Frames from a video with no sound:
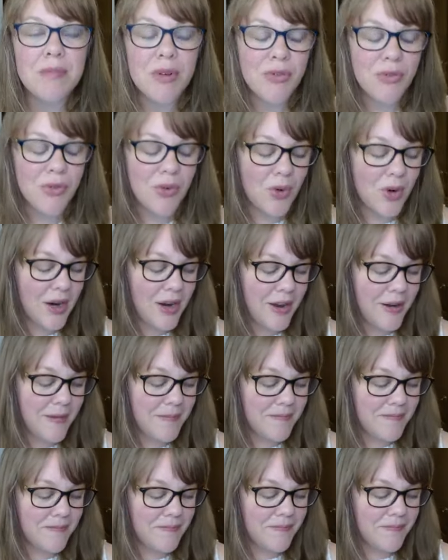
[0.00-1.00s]
before
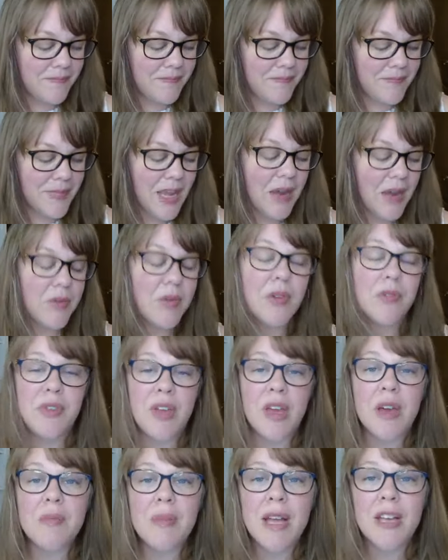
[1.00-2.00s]
him. I
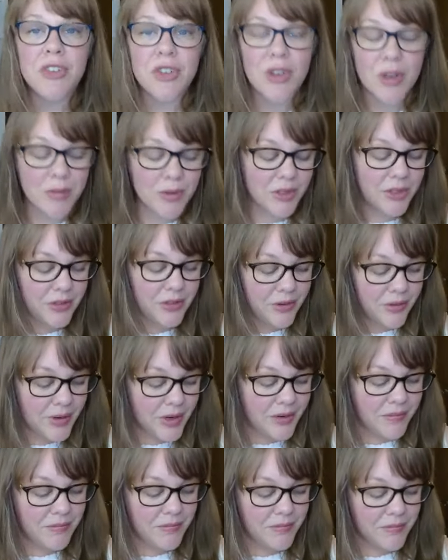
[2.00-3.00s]
reveal my trouble to
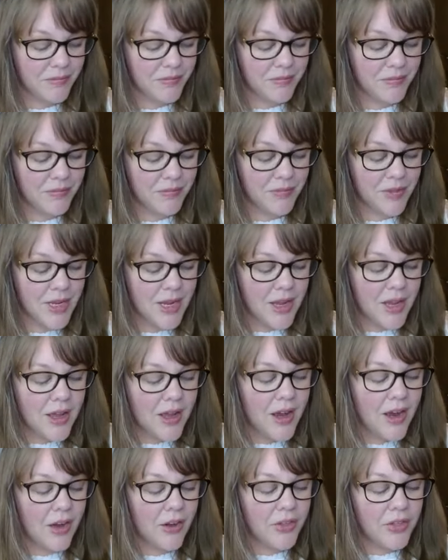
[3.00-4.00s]
him.
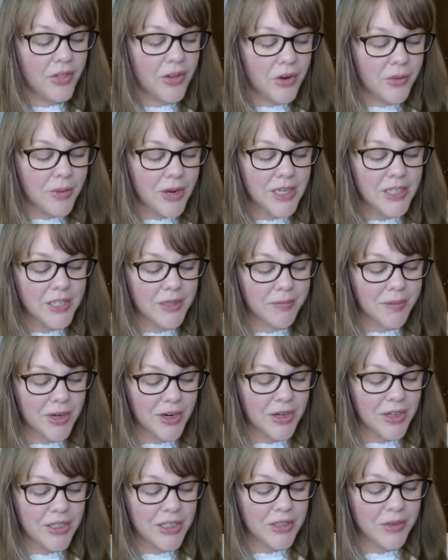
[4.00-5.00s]
Although my
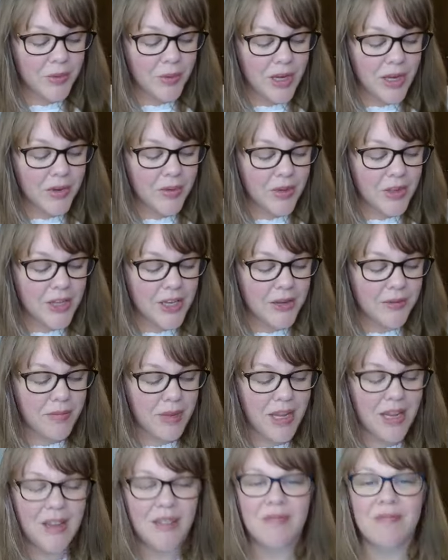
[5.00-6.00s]
spirit is weak within
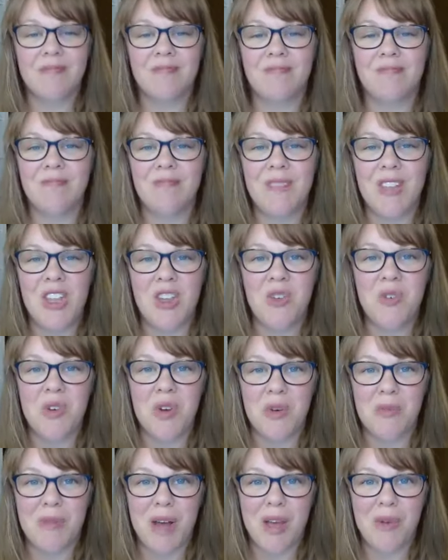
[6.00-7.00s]
me, you
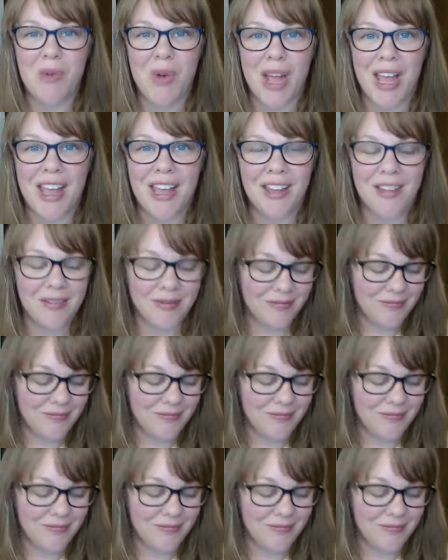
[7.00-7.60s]
know my way.